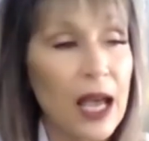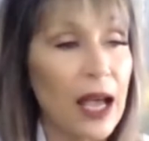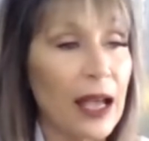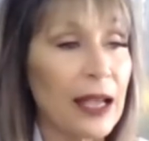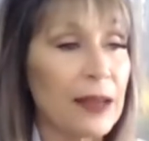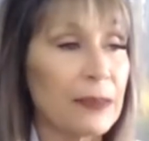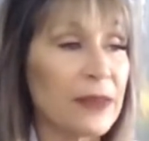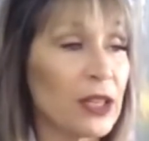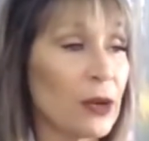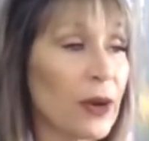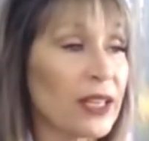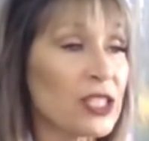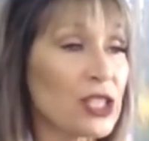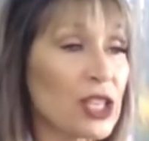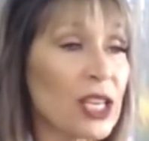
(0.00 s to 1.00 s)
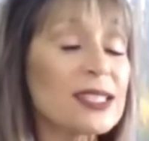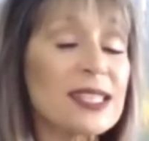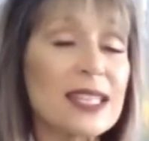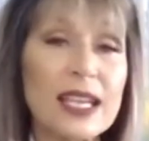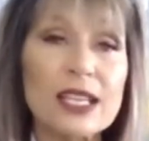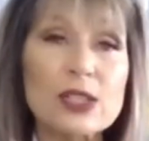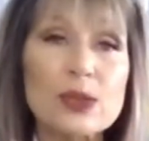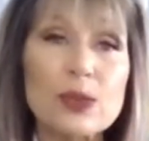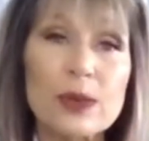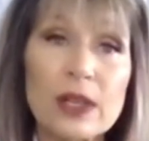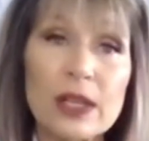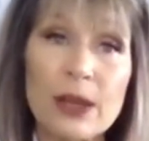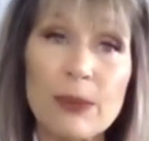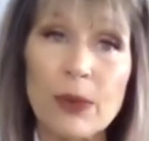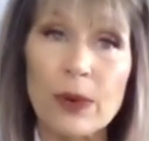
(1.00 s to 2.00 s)
Um, you know, I just think it's
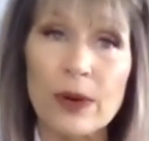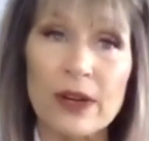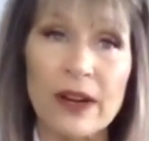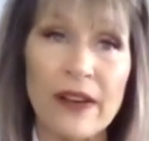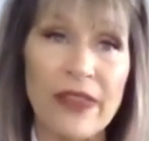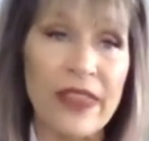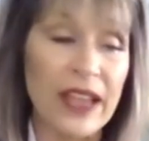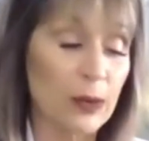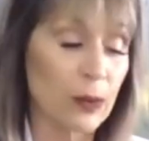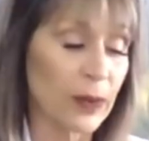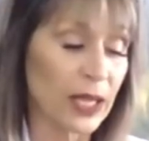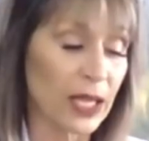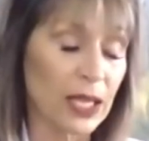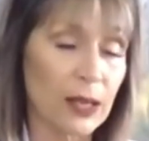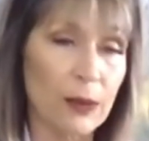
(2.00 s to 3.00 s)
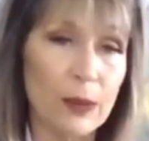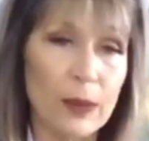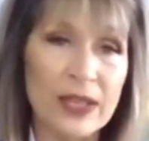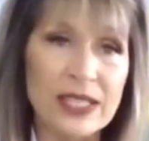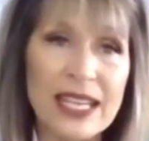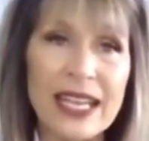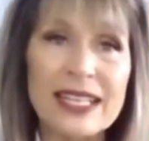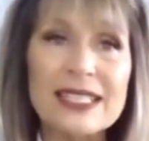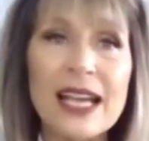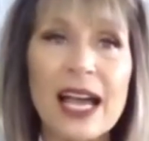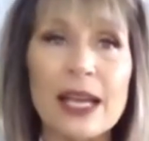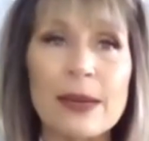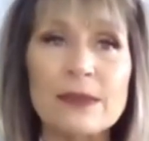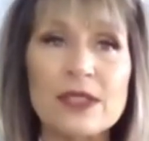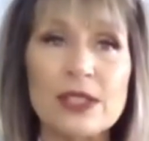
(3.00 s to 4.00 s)
really important that we, we take
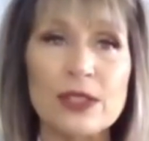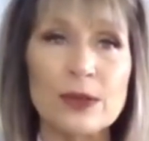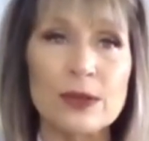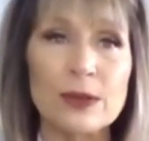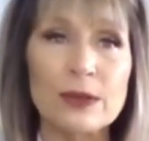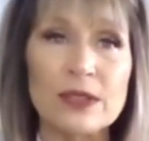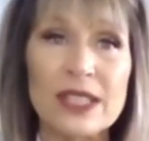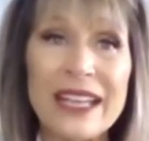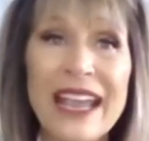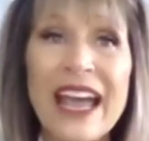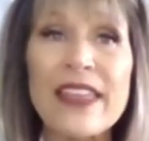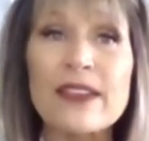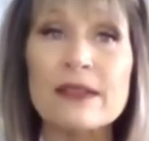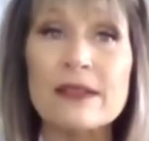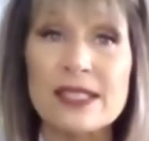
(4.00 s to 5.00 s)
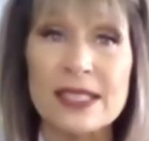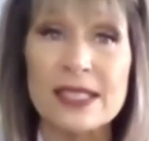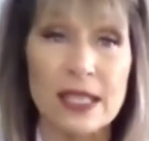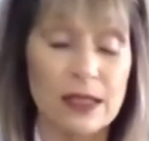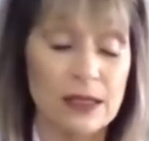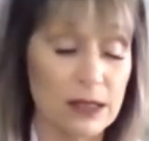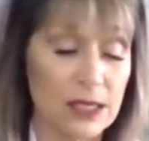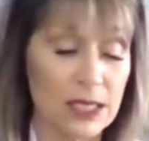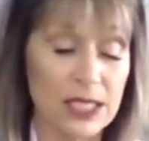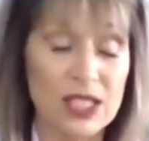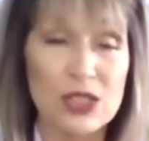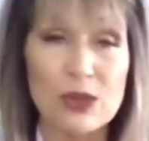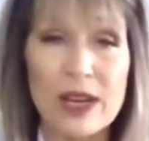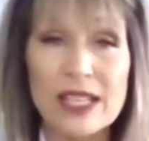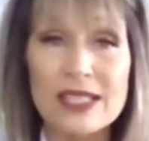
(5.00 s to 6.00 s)
time to, to gather the skills,
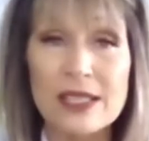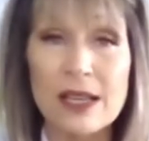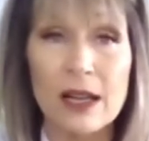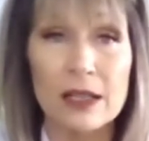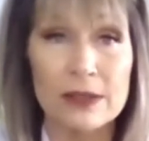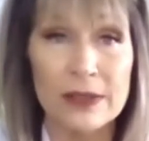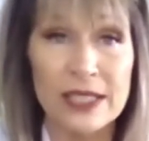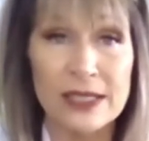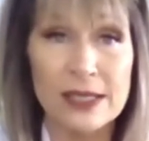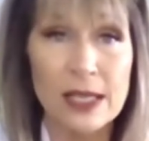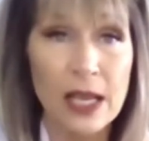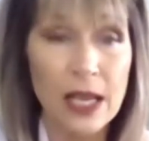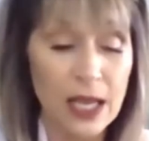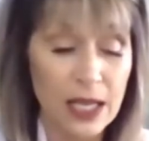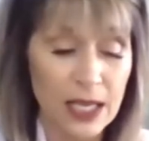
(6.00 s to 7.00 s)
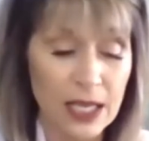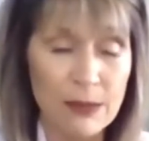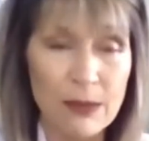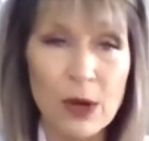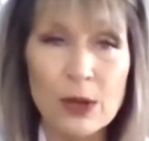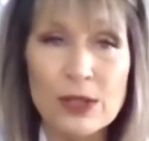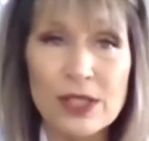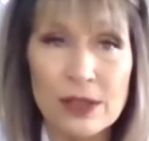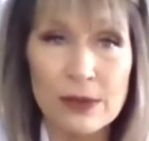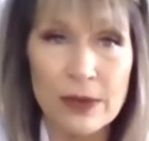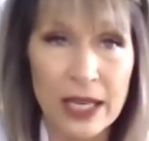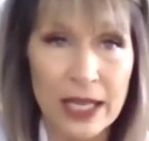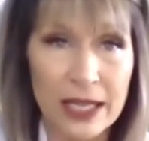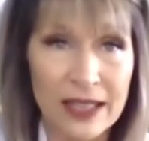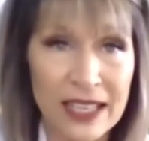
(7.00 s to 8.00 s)
distress tolerance, emotion
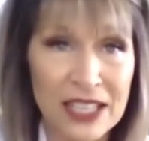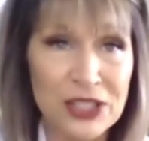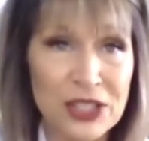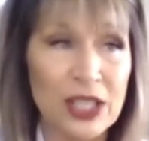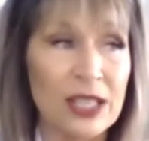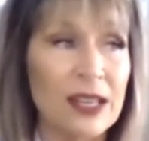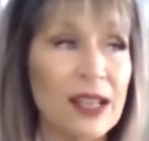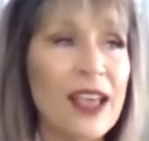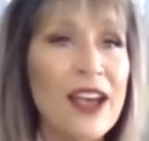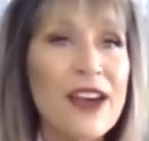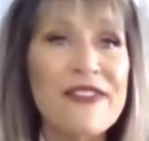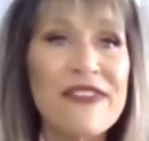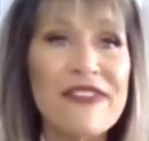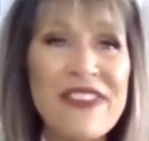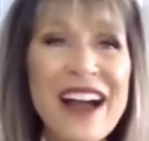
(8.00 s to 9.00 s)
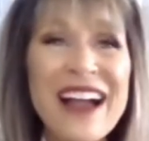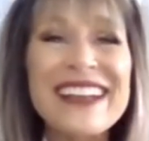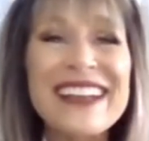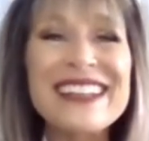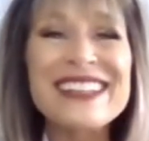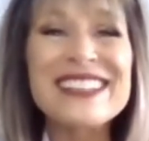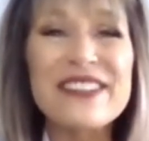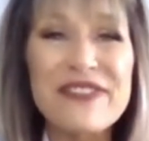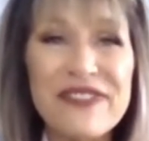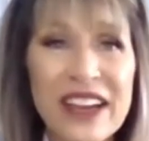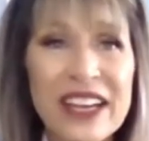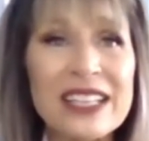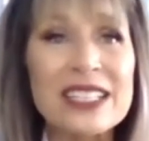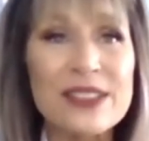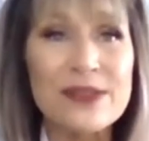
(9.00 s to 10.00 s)
regulation, find
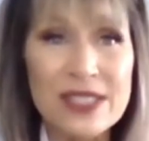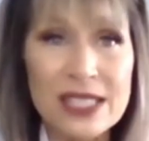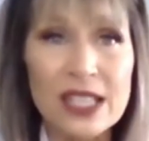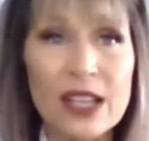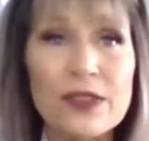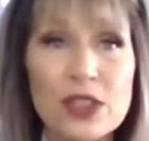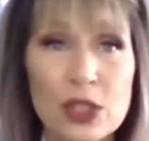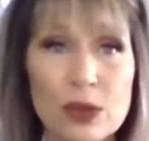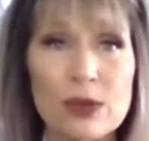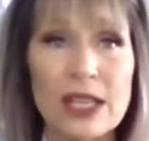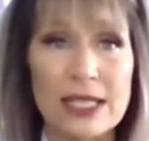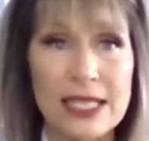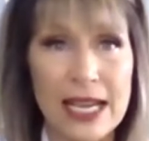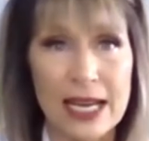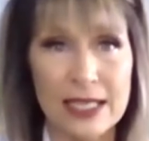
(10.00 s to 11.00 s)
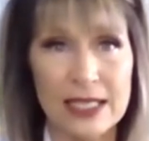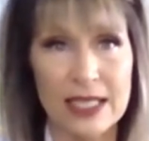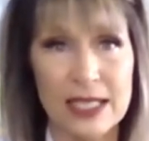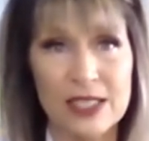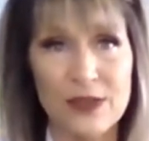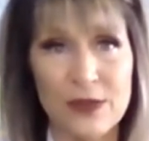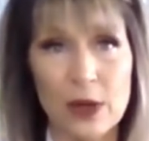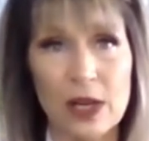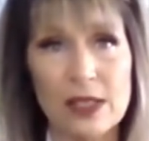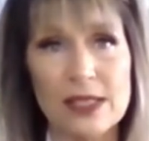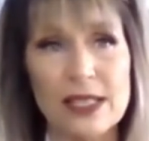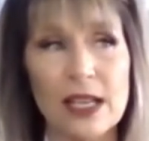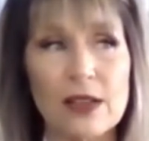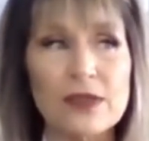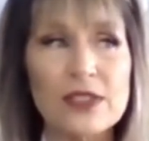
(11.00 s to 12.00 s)
effective self-soothing tactics for
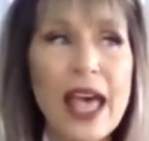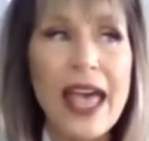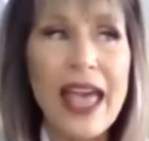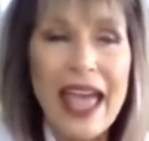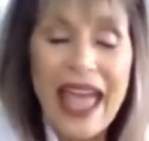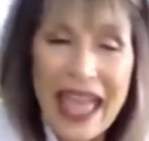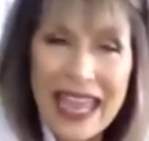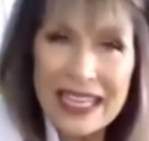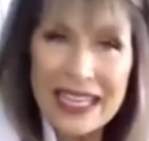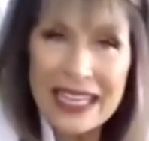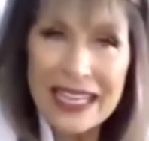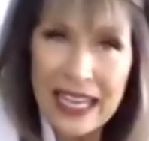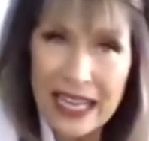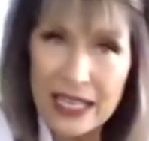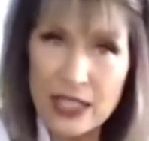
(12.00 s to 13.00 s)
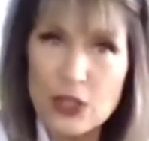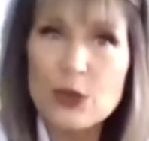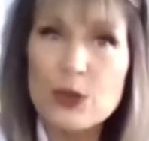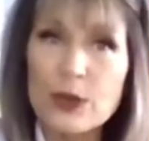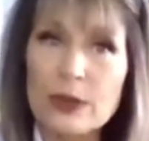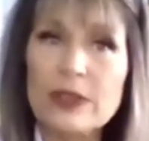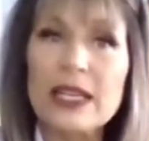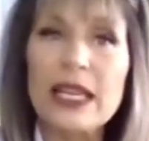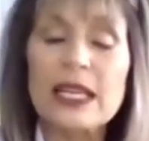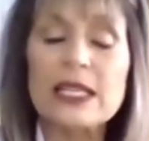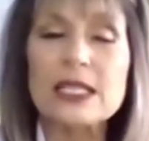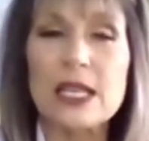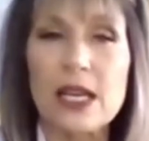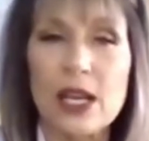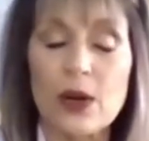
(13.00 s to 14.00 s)
ourselves, and truly
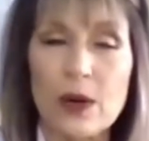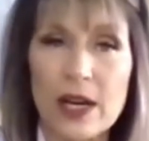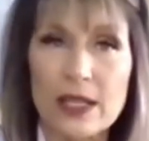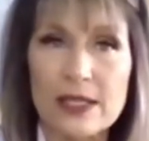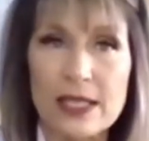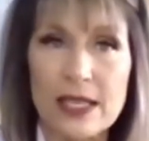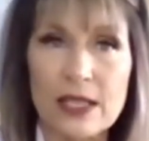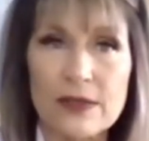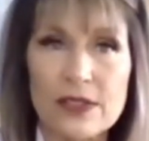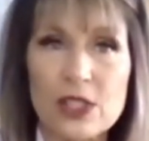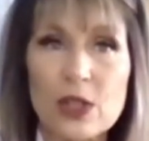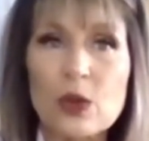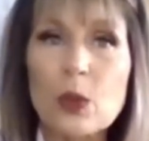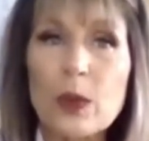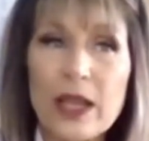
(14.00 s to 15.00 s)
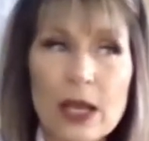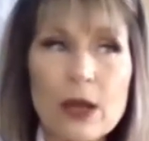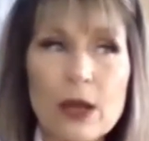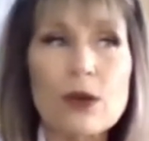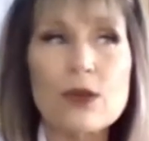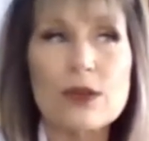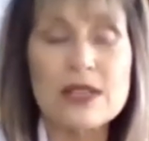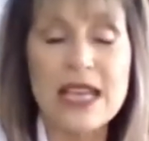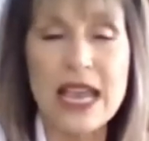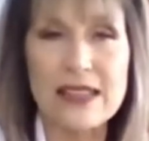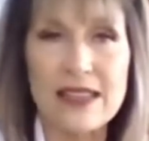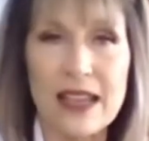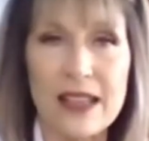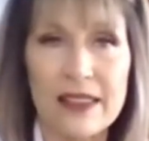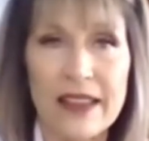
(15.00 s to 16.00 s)
get to know ourselves so that we can create that